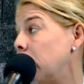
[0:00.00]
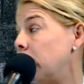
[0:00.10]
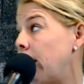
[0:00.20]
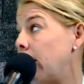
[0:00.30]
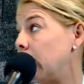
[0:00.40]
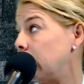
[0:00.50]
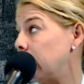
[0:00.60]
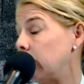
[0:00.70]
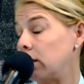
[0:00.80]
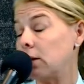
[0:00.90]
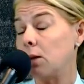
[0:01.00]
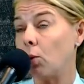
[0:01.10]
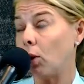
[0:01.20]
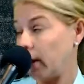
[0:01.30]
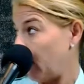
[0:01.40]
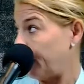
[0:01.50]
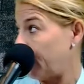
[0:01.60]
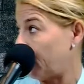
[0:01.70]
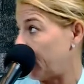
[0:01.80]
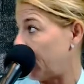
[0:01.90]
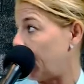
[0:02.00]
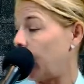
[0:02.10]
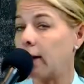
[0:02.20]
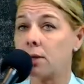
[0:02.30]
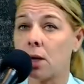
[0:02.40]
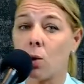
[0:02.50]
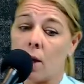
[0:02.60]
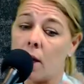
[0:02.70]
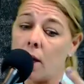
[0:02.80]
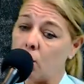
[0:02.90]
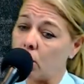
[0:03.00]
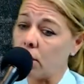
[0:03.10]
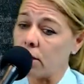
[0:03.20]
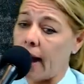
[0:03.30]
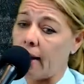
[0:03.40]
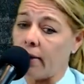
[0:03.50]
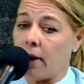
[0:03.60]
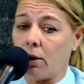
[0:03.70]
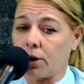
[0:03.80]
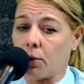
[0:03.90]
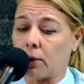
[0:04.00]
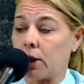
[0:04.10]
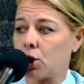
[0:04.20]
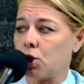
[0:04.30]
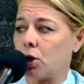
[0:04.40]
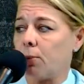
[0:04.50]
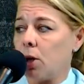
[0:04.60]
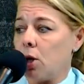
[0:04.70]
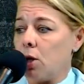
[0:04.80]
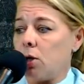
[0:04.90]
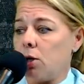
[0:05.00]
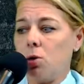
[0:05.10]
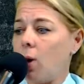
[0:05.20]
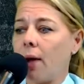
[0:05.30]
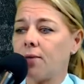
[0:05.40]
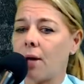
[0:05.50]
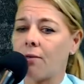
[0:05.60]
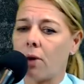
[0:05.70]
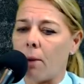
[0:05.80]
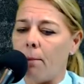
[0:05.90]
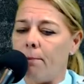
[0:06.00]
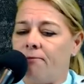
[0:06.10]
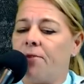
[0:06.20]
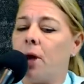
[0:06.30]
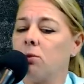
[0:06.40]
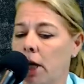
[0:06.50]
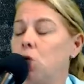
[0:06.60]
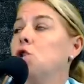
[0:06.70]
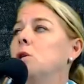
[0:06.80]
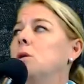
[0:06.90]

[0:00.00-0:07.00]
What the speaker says: that were unhealthy for me. And so in order to have a healthy relationship, you have to have a foundation